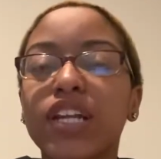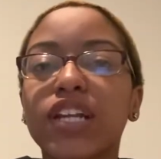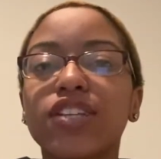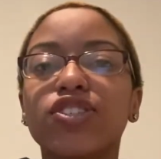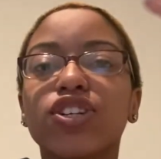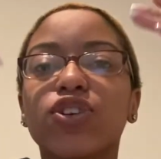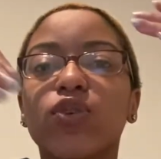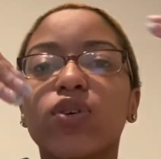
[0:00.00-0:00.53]

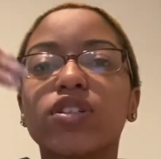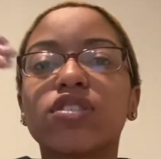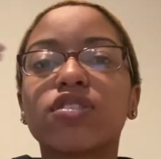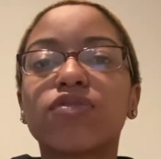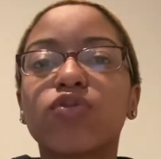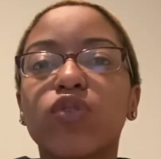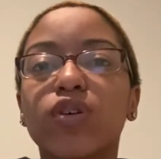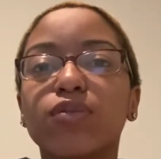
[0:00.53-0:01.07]
is you're going to
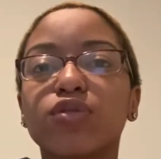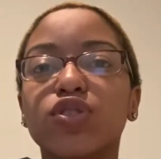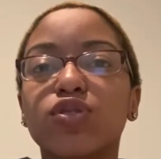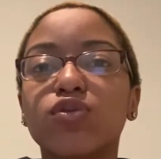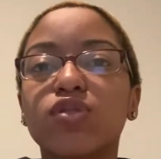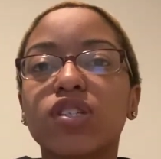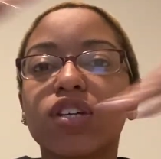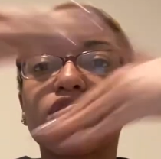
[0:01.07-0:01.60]
form
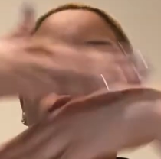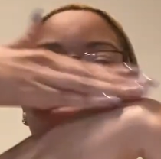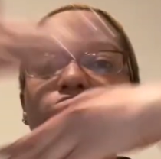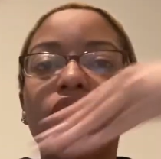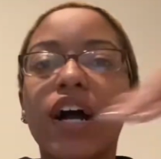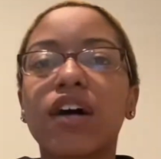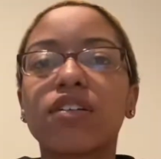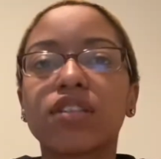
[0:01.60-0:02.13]
two single
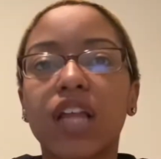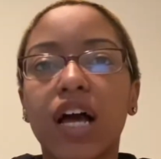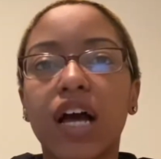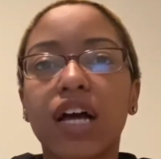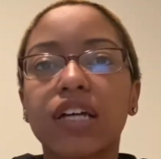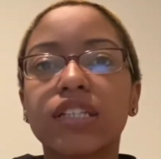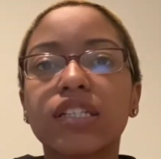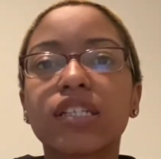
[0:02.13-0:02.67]
file
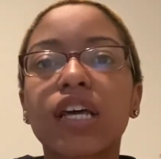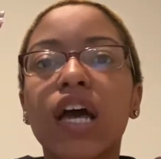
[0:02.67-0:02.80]
lines.